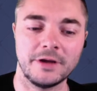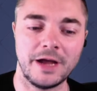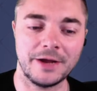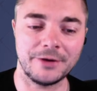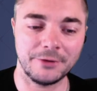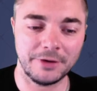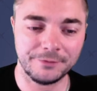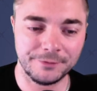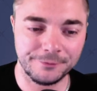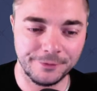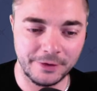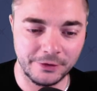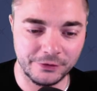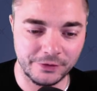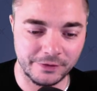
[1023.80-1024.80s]
I don't have to
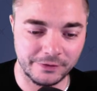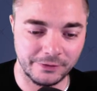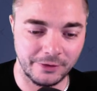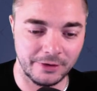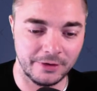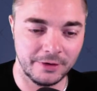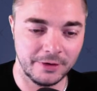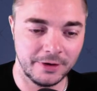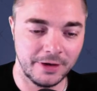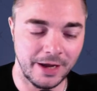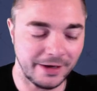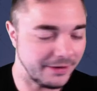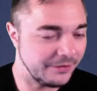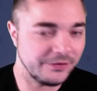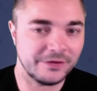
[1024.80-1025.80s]
finish this turn. I
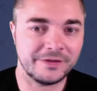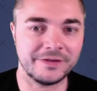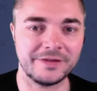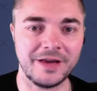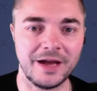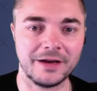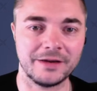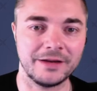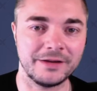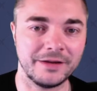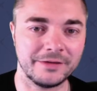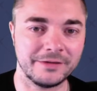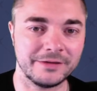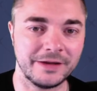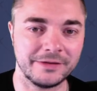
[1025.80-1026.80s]
can just attack.
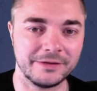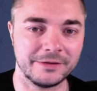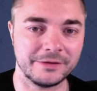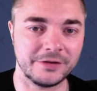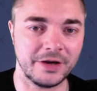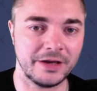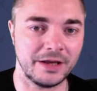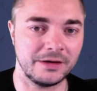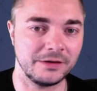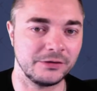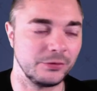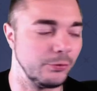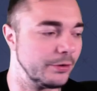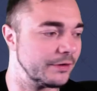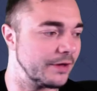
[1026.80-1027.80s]
There's a gigantic
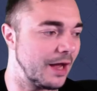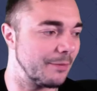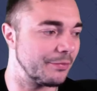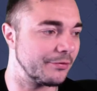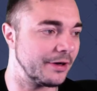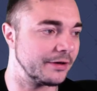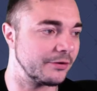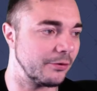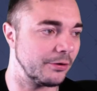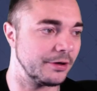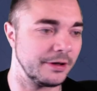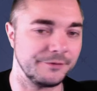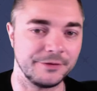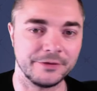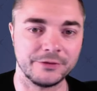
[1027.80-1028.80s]
2 in the upper right corner
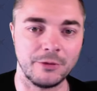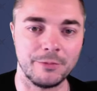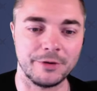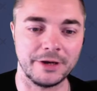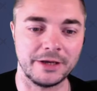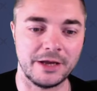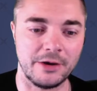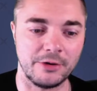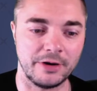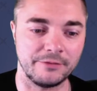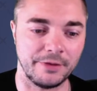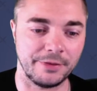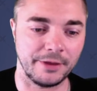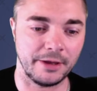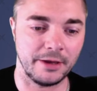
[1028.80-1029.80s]
if you stop clicking on
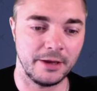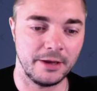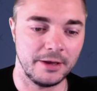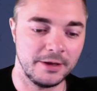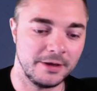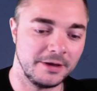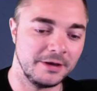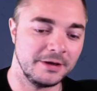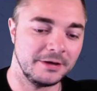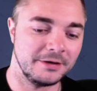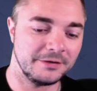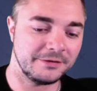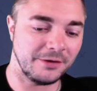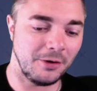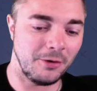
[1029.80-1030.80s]
everything.
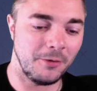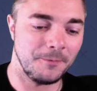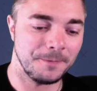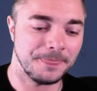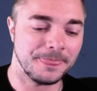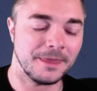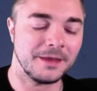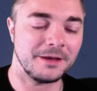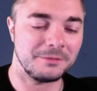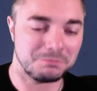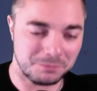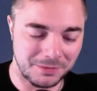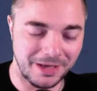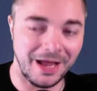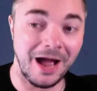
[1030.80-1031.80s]
So
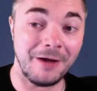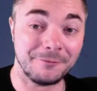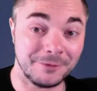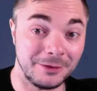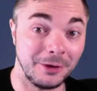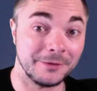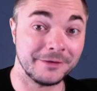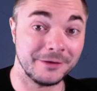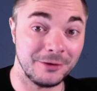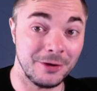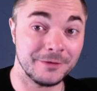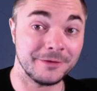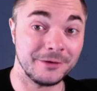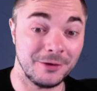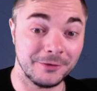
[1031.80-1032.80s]
after lots and
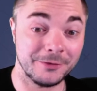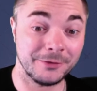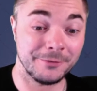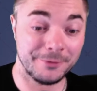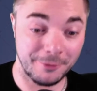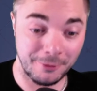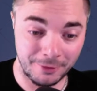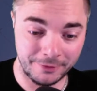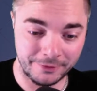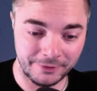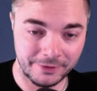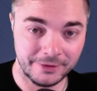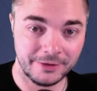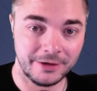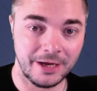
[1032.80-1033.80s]
lots and lots of thought,
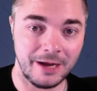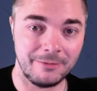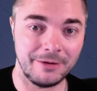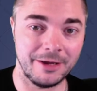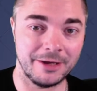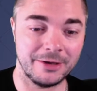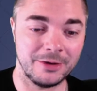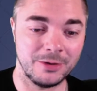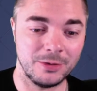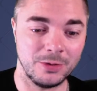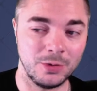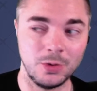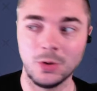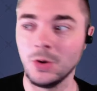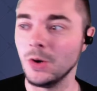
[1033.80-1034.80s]
I'm like,
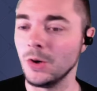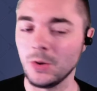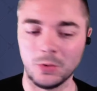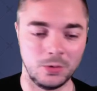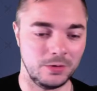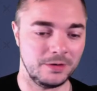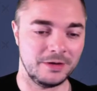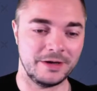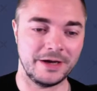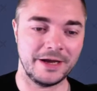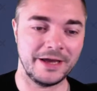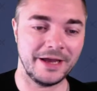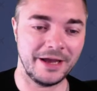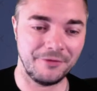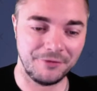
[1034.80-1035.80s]
oh, I
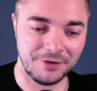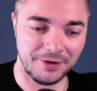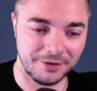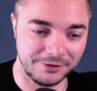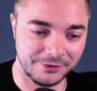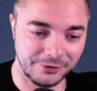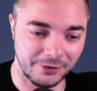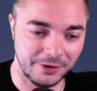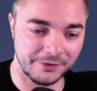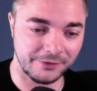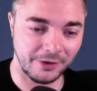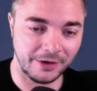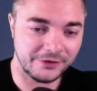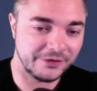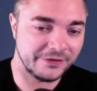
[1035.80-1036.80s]
have another turn. So
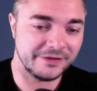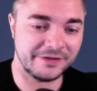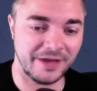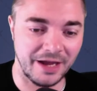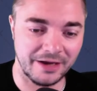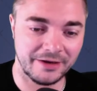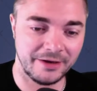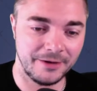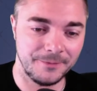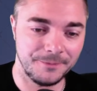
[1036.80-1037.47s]
I just attack.